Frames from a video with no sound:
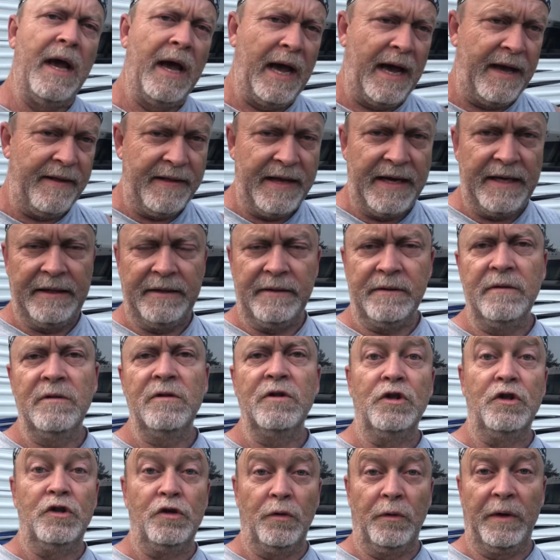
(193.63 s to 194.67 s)
and then
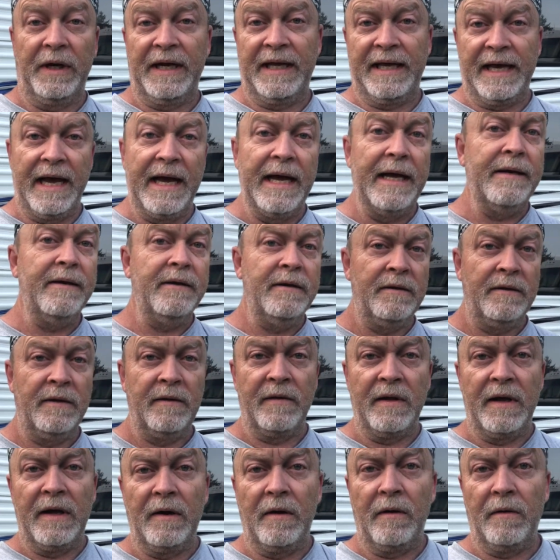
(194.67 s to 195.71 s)
do it again.
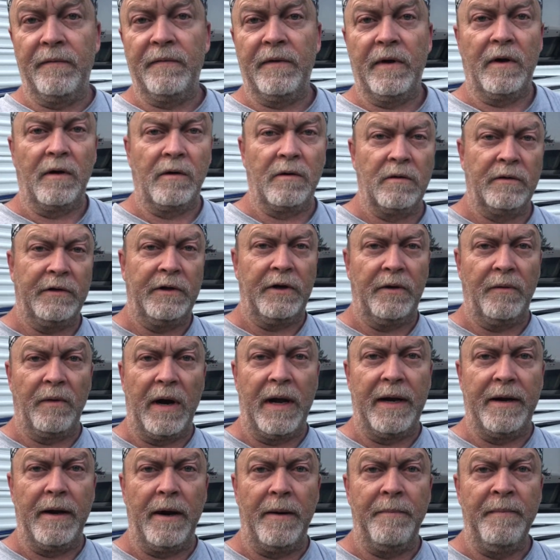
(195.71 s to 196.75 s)
That'll clean you
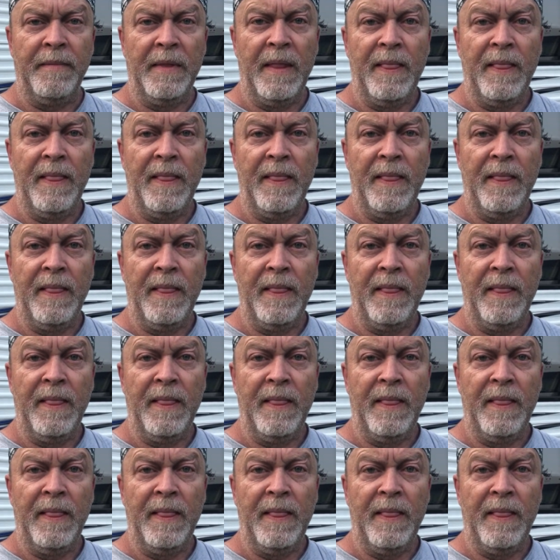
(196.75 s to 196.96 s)
right up.